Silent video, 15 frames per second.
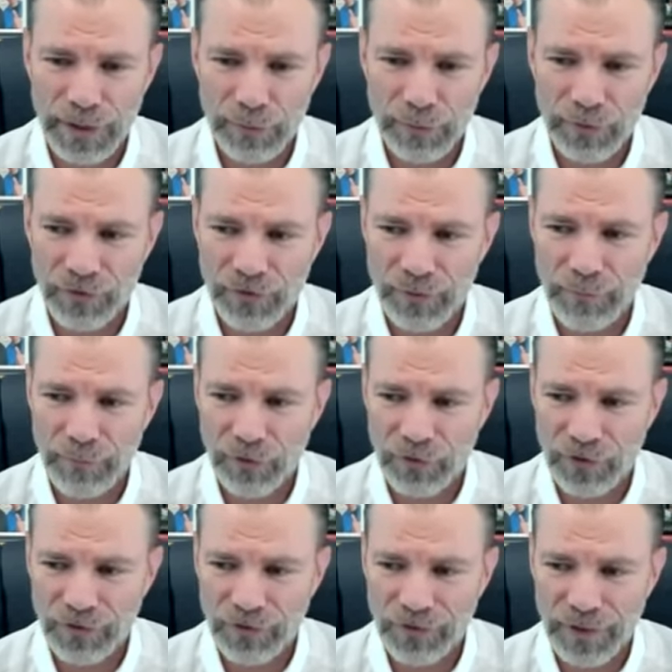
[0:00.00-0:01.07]
He was the most
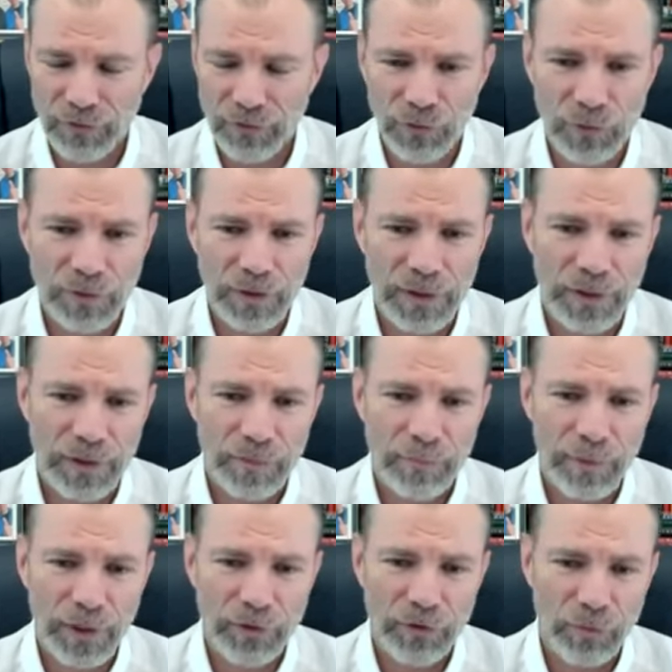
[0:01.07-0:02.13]
successful
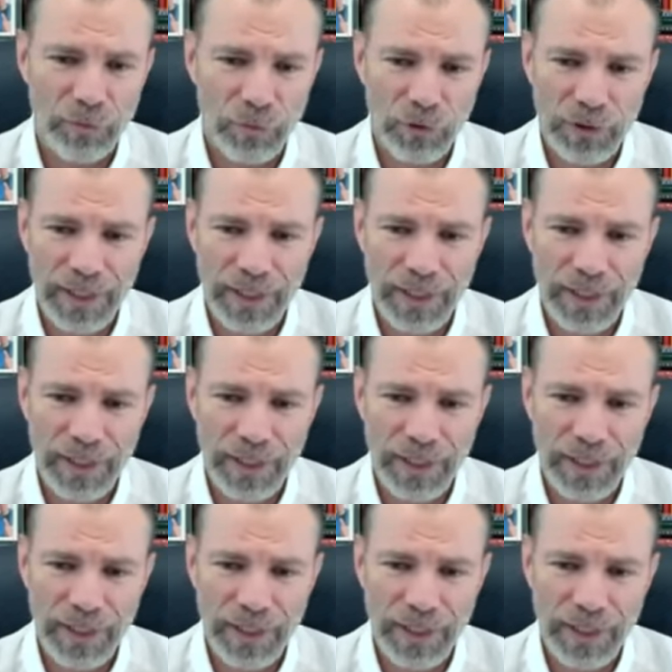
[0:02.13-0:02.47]
post-war